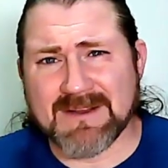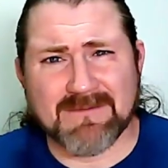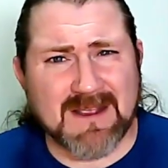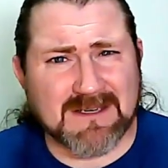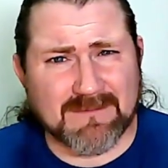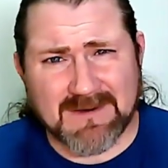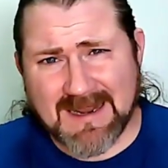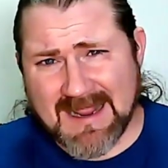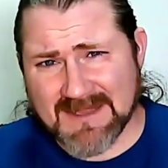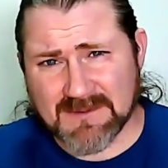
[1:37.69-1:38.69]
You've got different
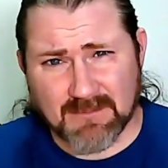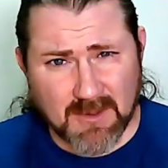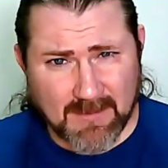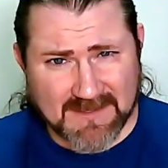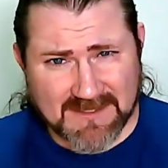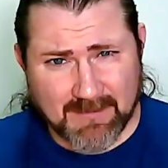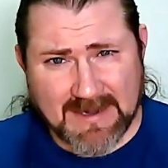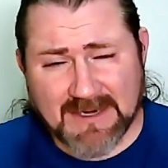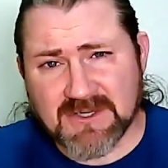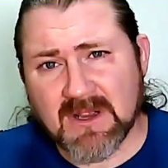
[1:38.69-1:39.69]
kinds of robots coming
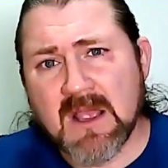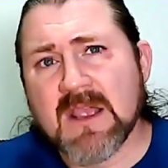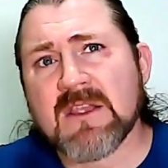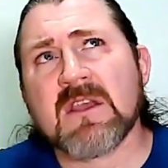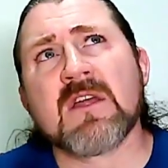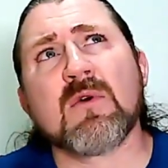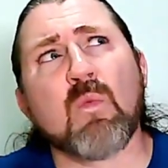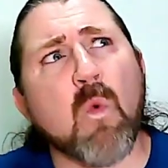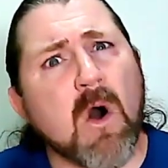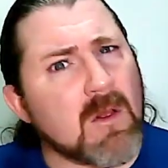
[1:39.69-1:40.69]
at you. The
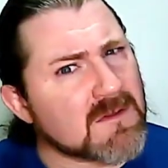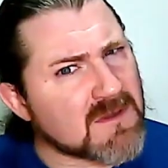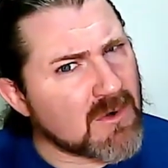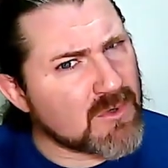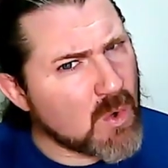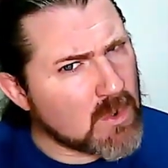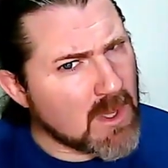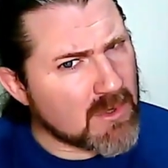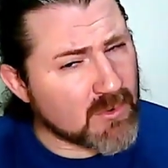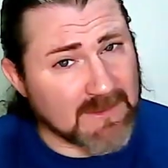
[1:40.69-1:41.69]
walls are no
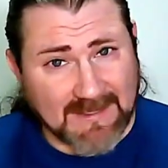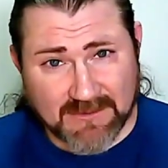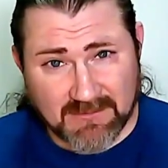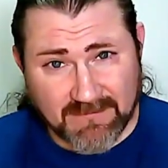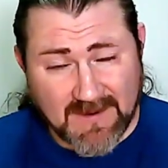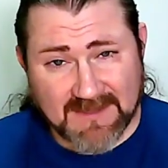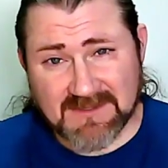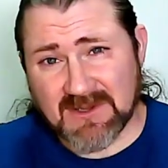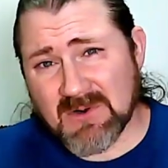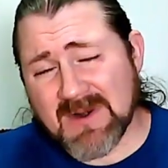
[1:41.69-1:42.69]
longer electrified,
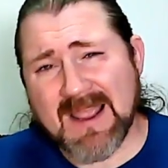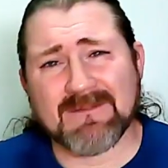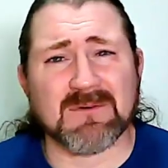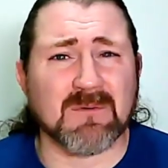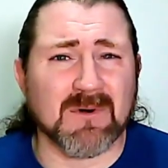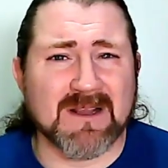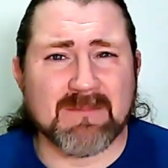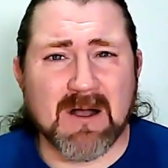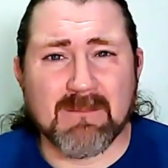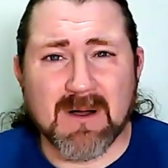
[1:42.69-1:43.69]
so you don't have to worry
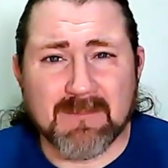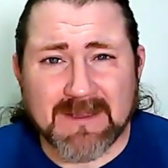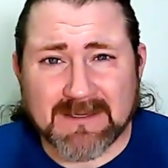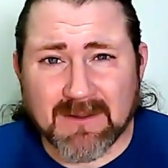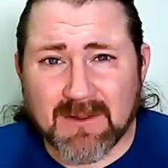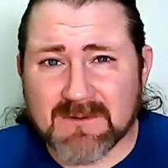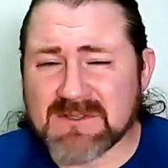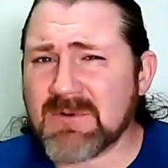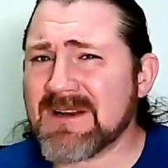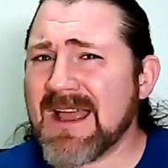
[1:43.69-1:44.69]
about bumping into
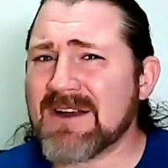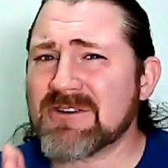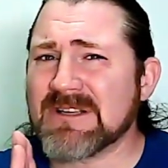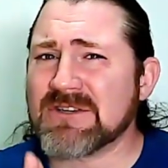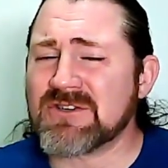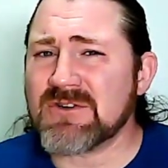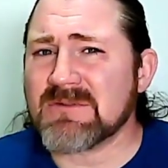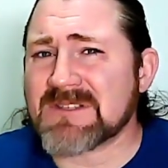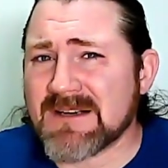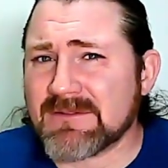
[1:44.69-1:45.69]
those. You can actually
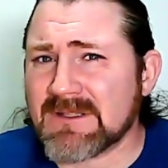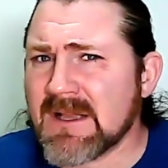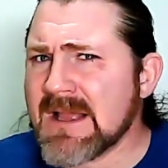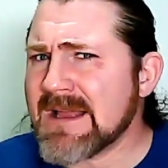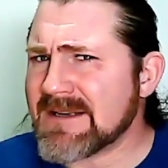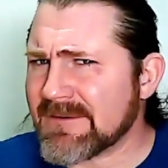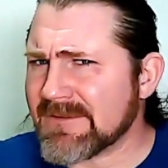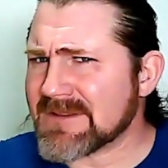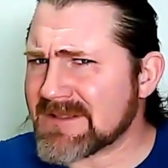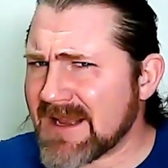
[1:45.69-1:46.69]
shoot several
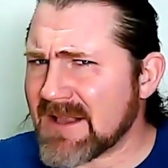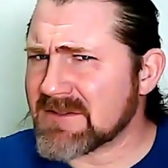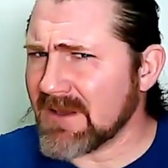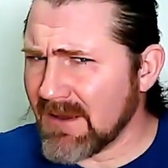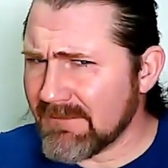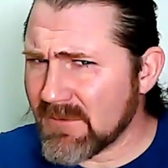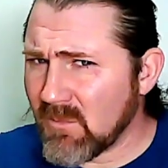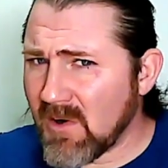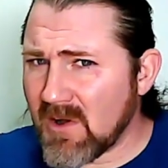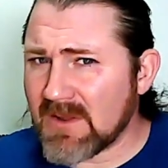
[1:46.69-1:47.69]
different styles of the
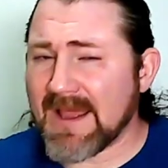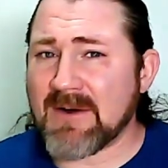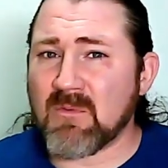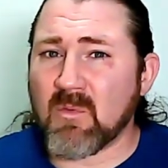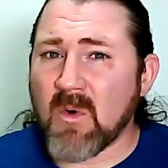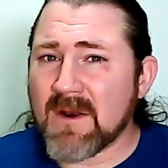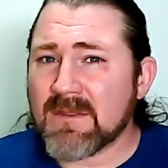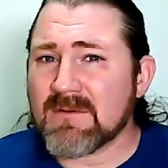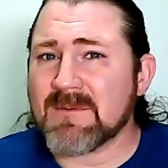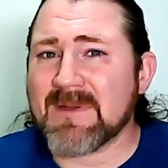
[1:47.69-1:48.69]
wall and run
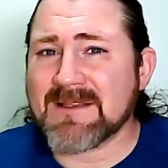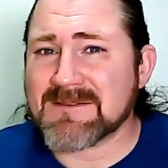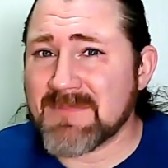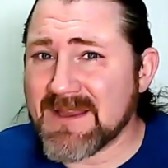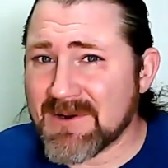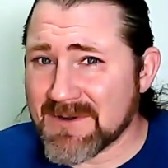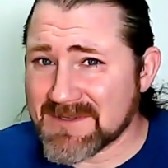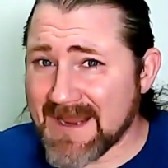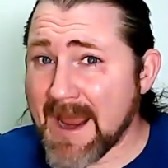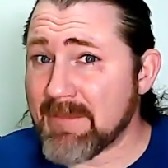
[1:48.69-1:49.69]
through the maze and make your
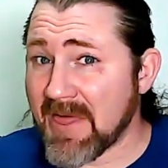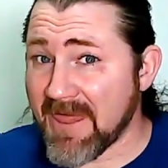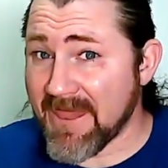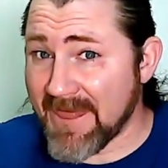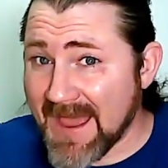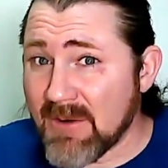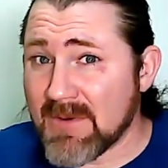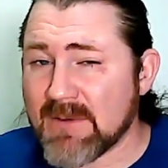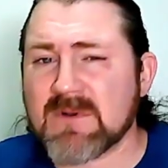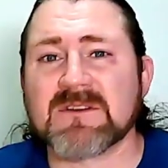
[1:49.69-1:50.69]
escape that
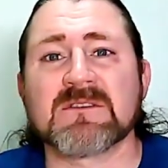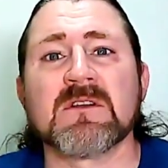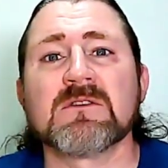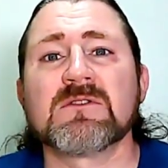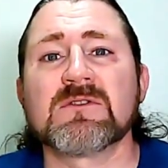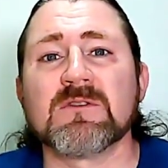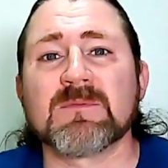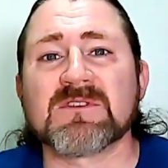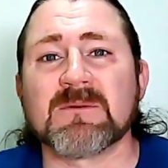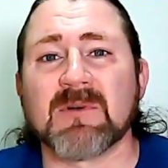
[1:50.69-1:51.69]
way, which is
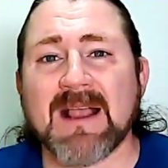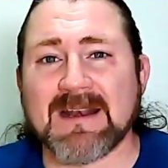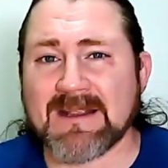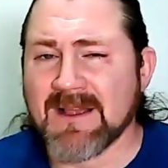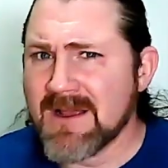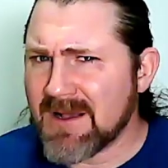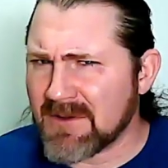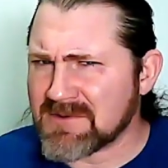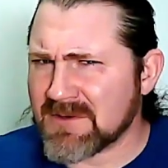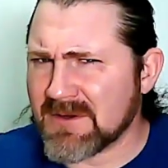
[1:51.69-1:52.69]
super, super handy.
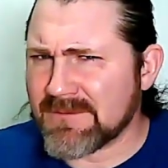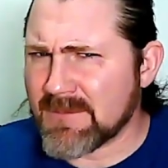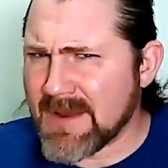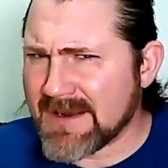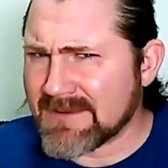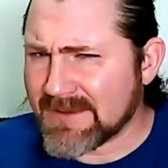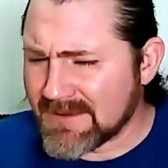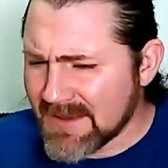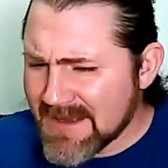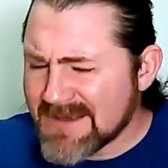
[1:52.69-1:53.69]
Also good for making
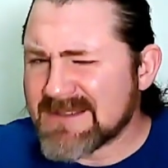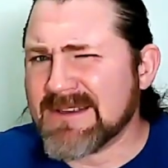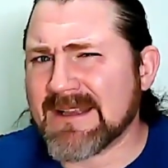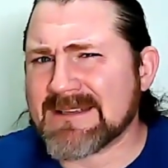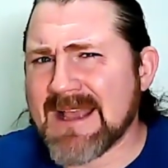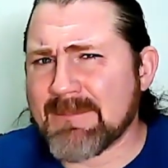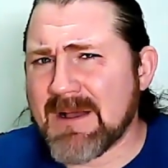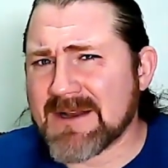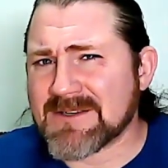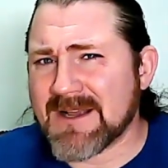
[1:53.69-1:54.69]
little sneak attack
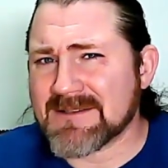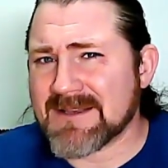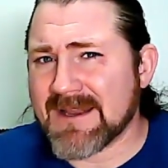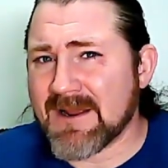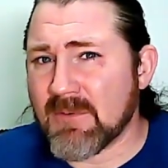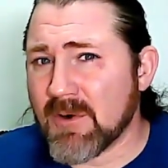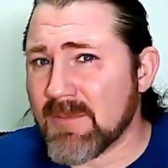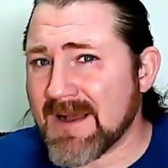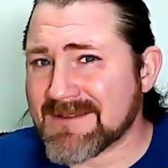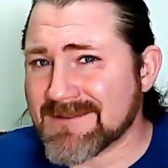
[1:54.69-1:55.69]
pot shots at
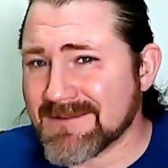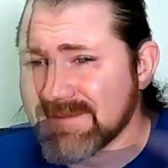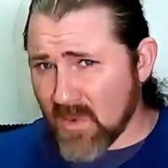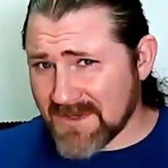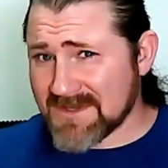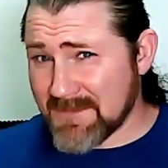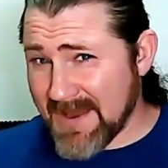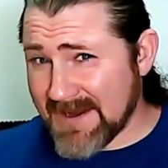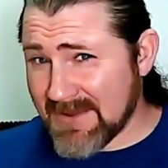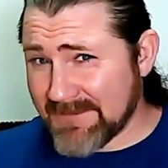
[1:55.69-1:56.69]
robots. What does the
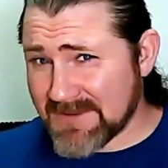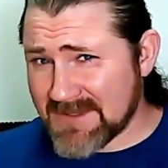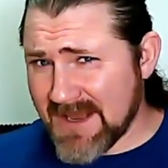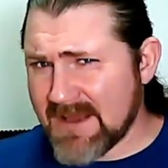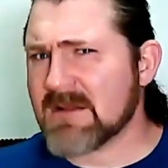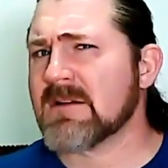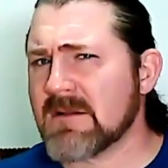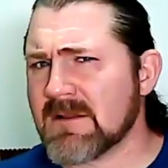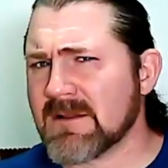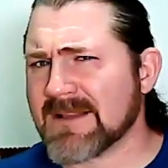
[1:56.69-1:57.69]
manual have to say?
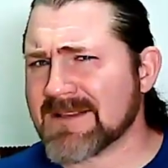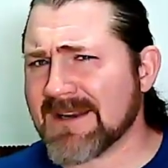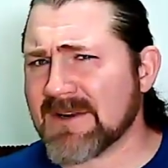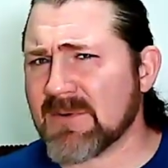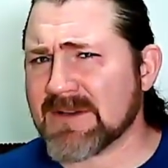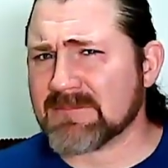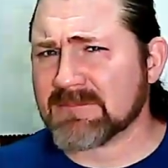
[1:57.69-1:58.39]
Let's get into it.